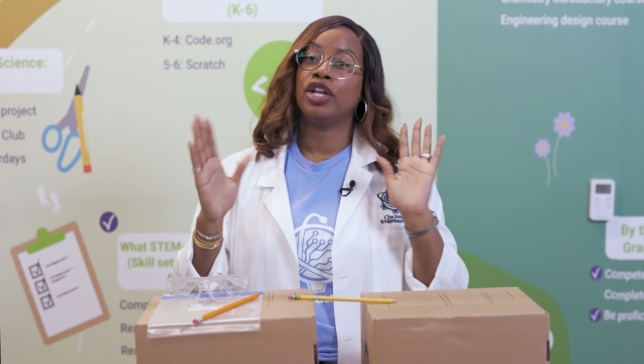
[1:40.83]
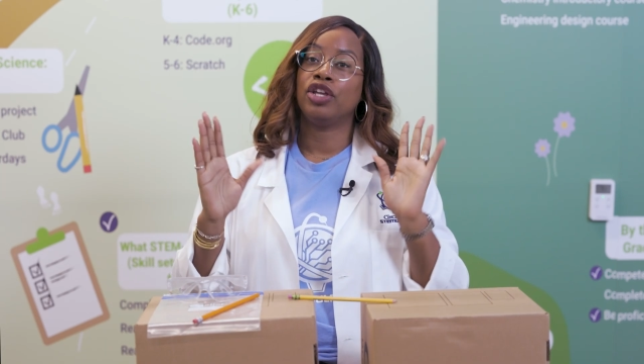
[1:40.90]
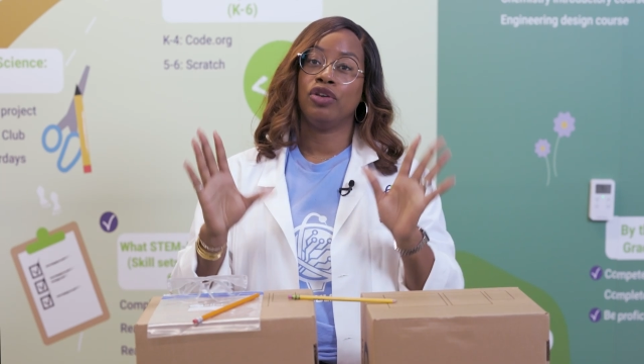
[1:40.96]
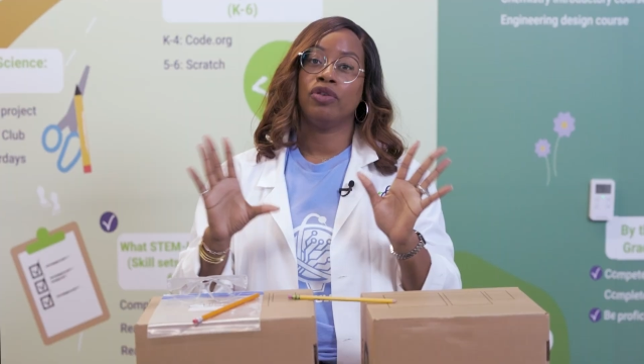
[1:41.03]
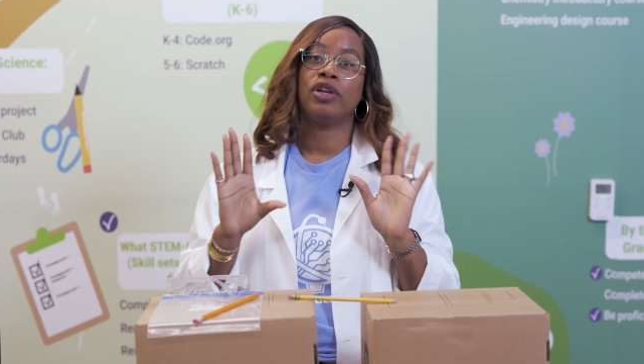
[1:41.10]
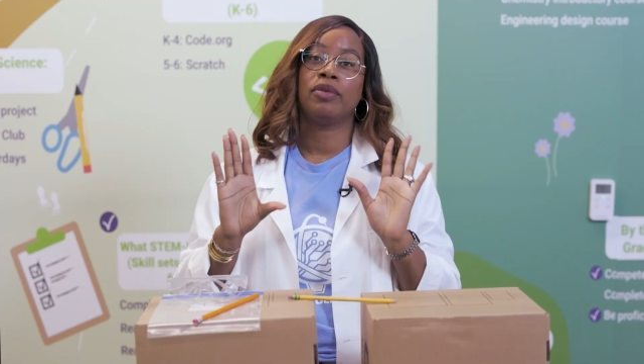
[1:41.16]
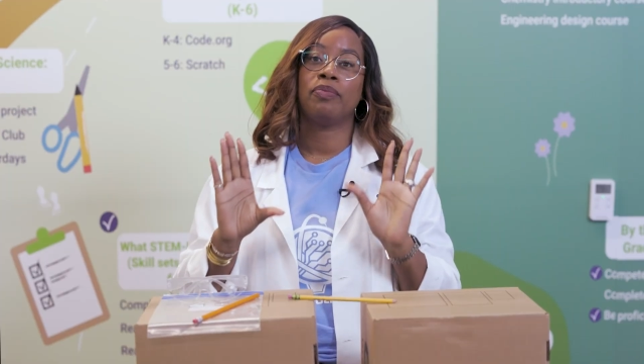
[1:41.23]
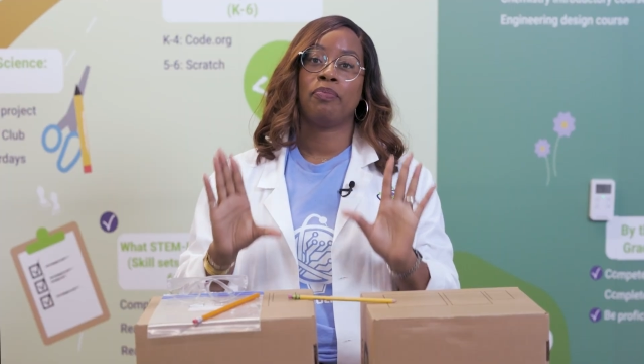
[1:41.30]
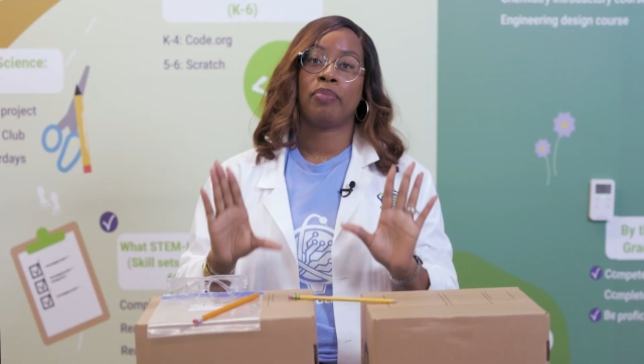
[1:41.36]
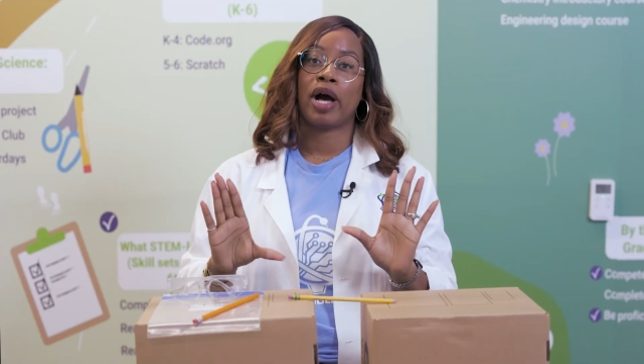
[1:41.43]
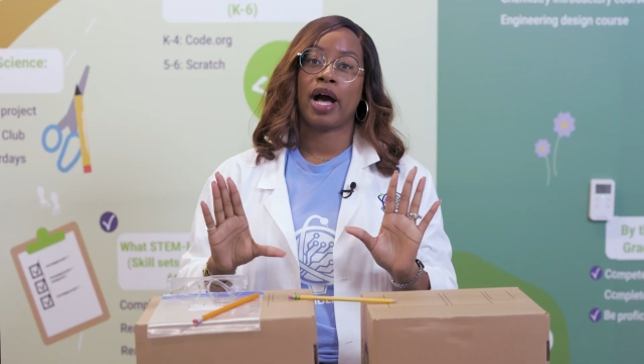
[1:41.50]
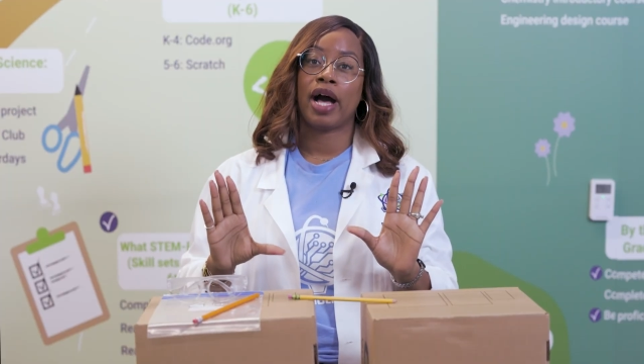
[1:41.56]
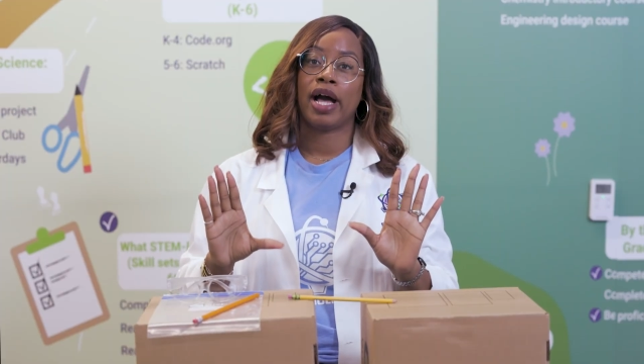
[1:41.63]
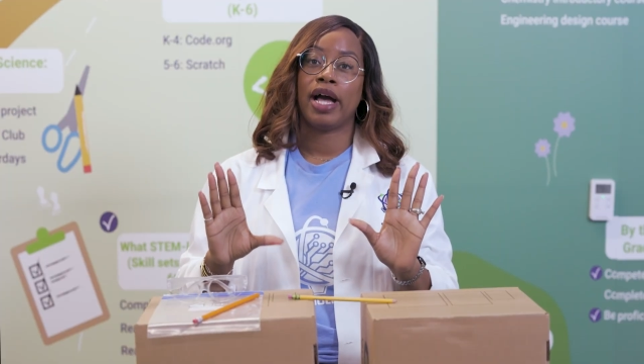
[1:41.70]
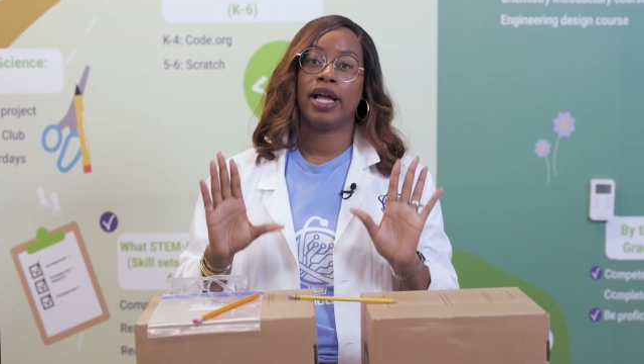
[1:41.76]
you can
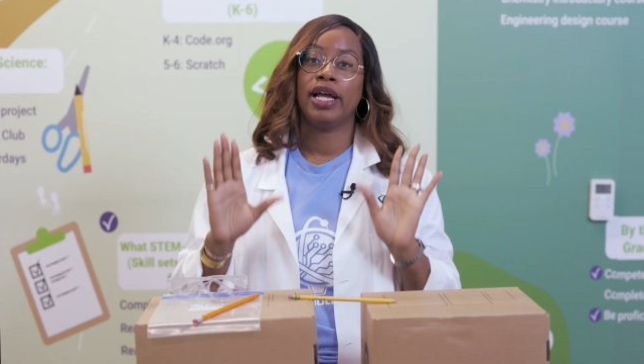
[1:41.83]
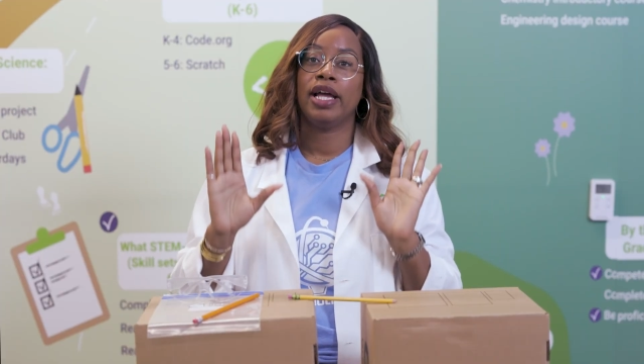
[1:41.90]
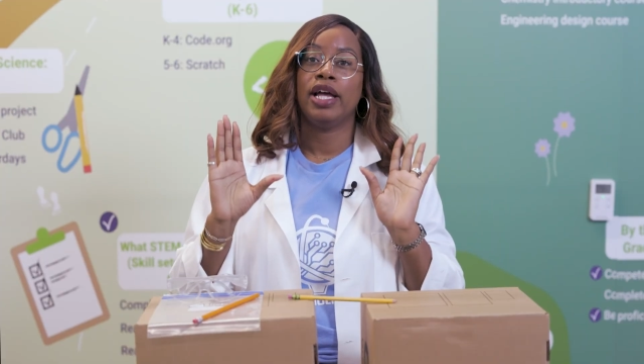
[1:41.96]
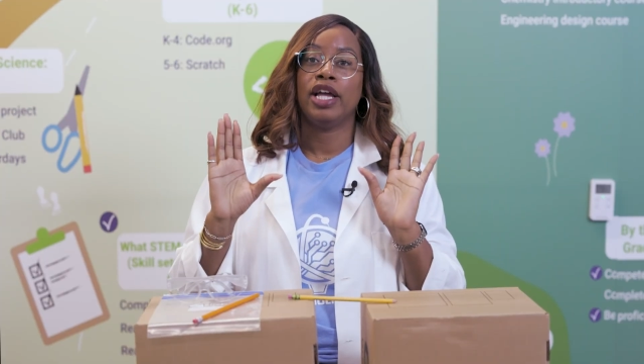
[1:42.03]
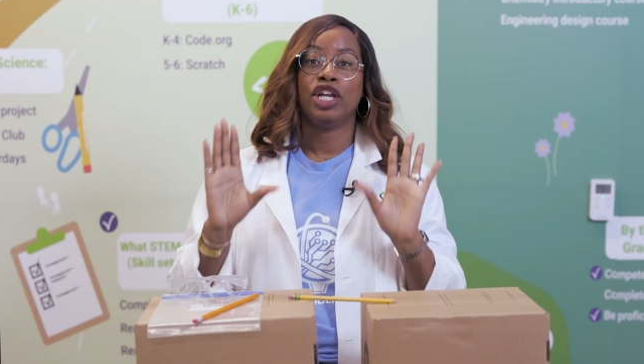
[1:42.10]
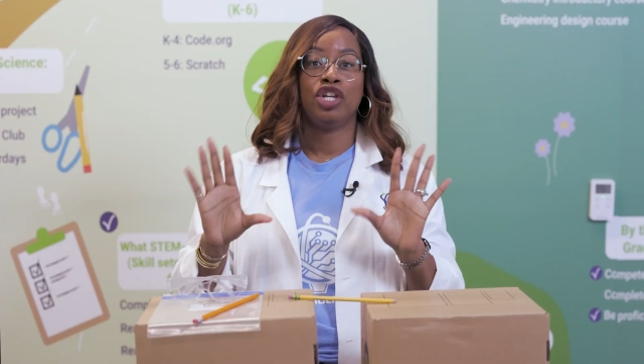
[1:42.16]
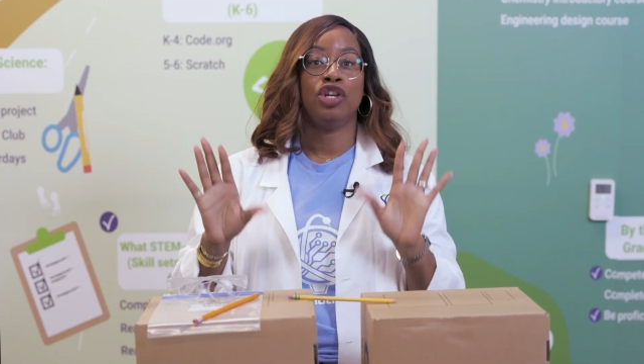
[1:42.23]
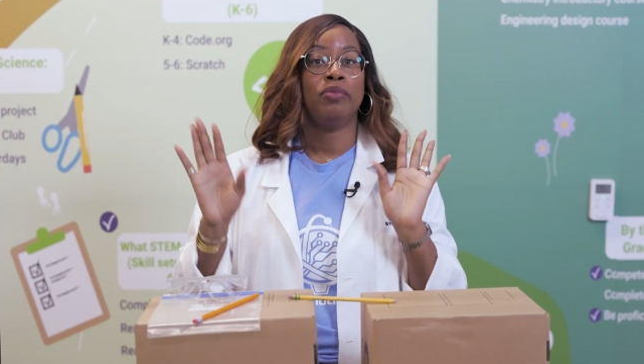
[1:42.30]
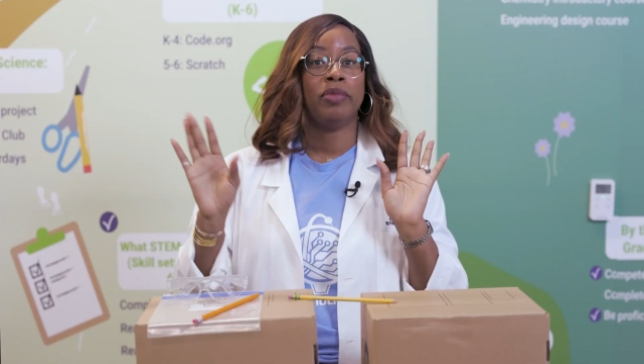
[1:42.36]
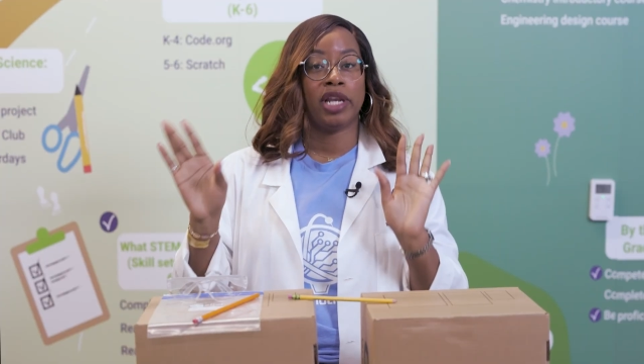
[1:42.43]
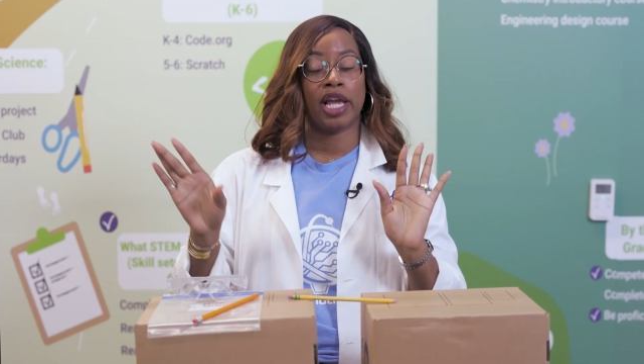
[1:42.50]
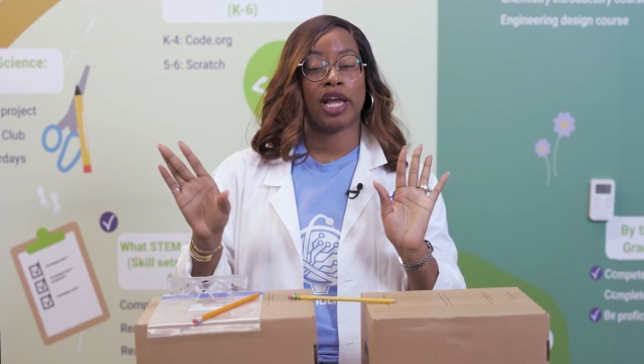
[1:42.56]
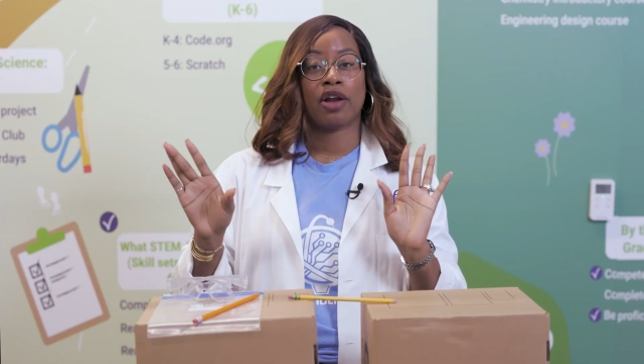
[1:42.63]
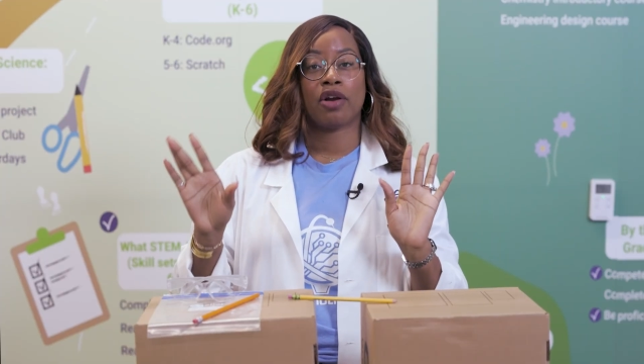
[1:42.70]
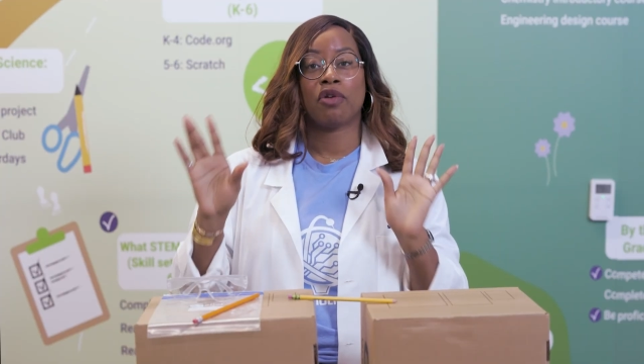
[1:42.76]
buy human
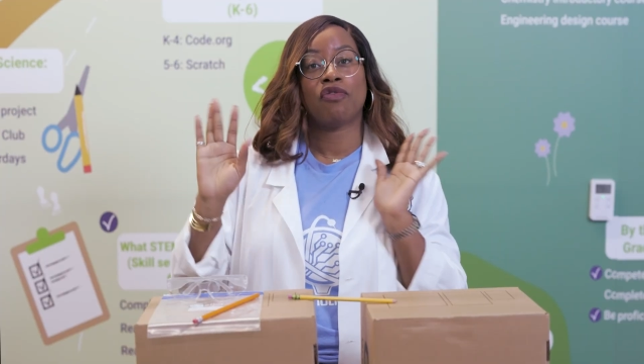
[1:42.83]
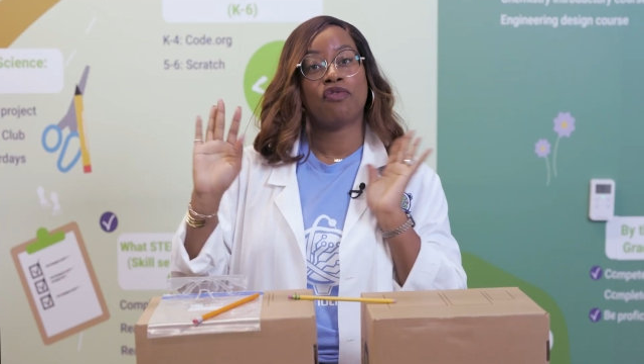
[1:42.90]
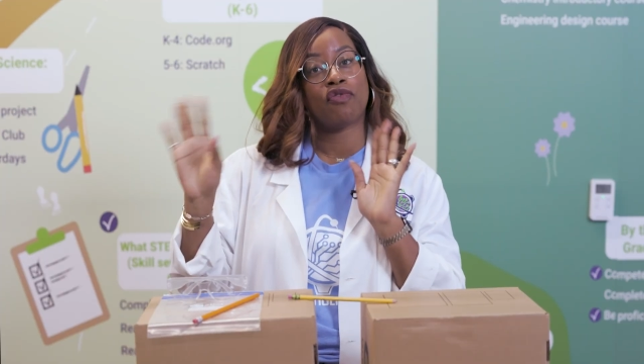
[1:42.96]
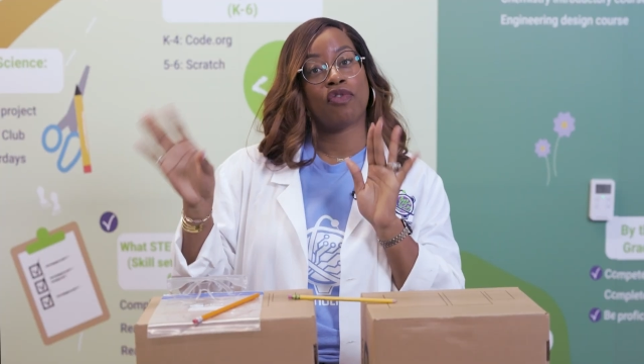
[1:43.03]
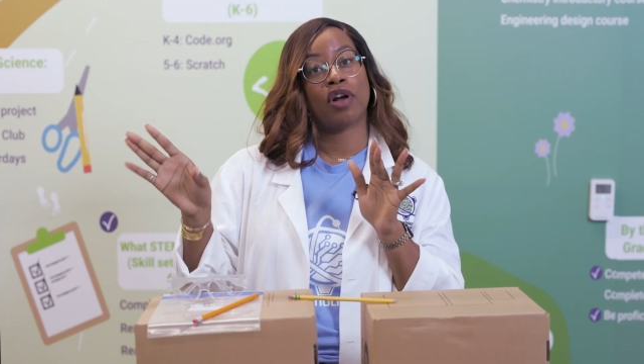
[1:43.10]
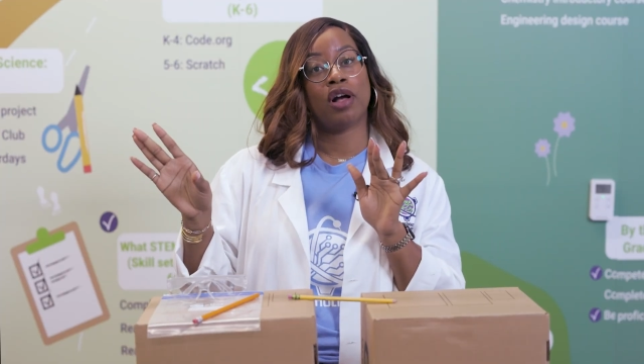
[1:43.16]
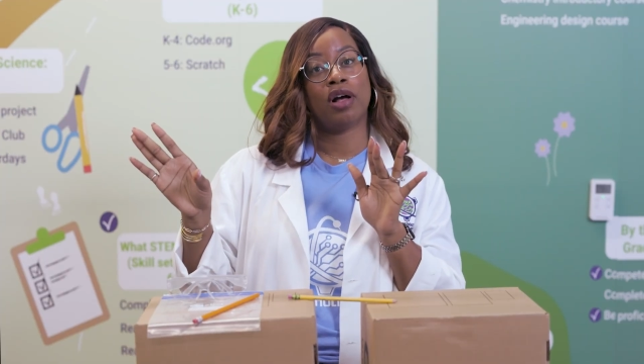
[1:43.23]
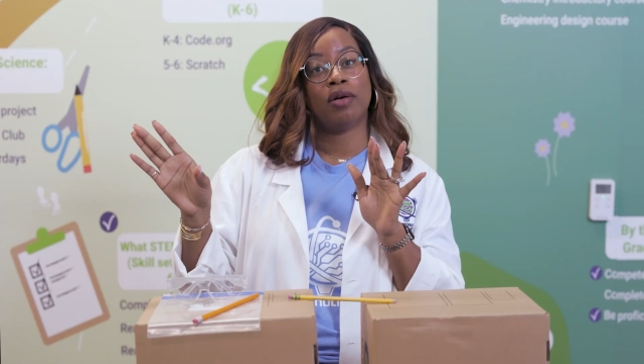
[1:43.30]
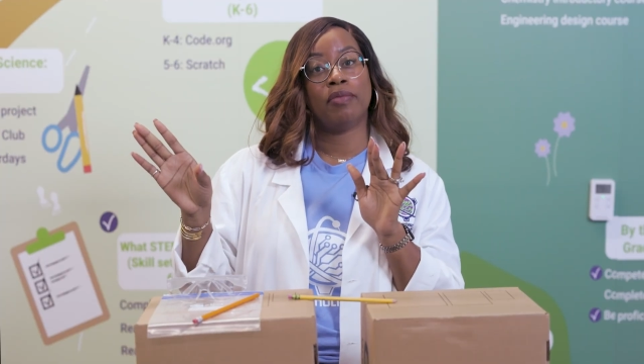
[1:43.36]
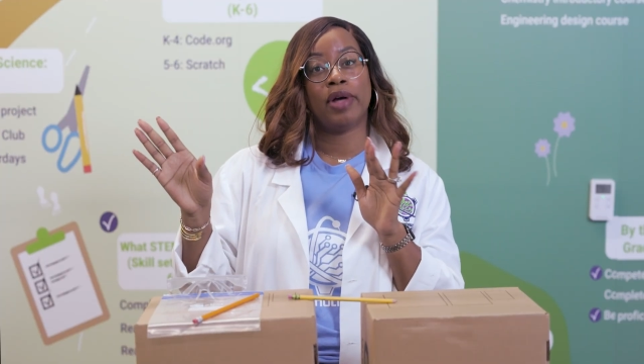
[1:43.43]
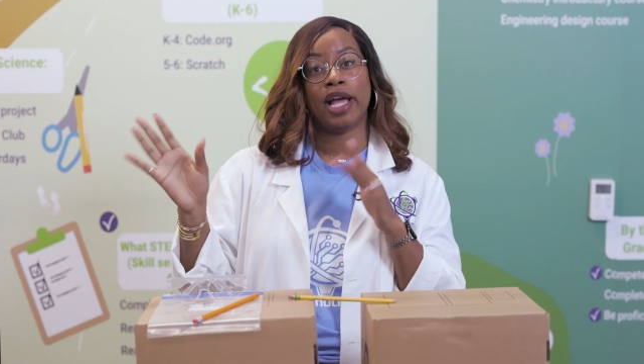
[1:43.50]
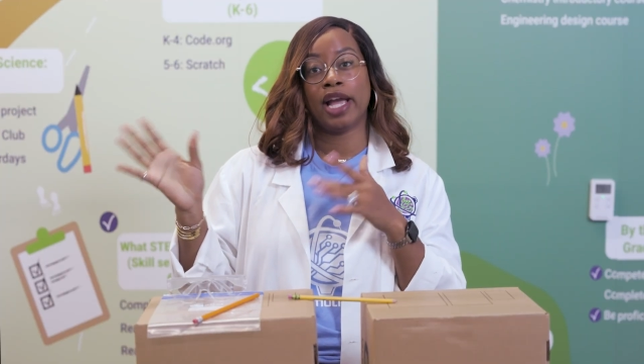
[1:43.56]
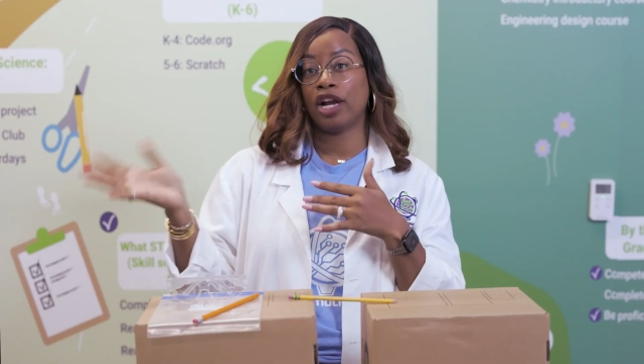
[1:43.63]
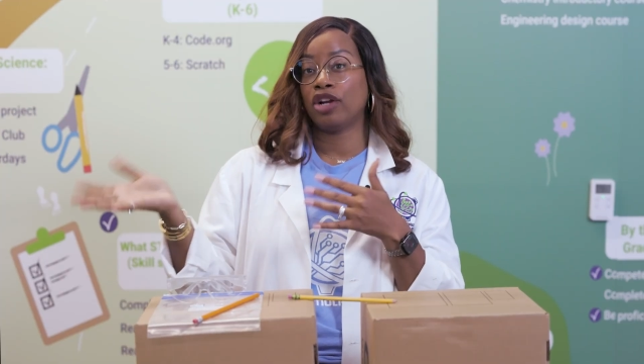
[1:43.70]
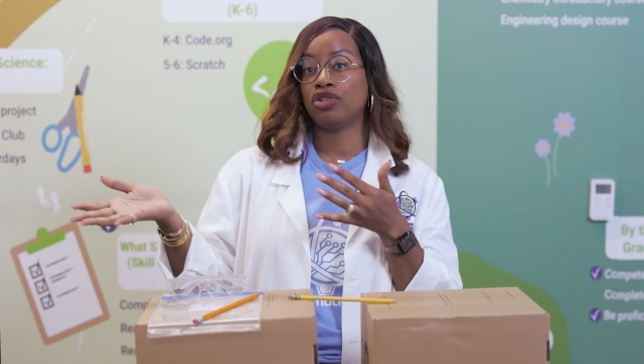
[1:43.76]
hair from
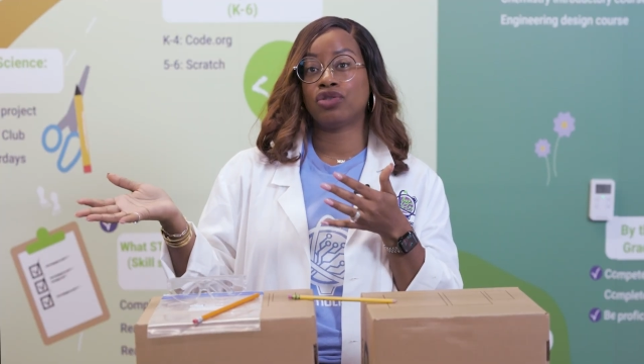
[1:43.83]
a hair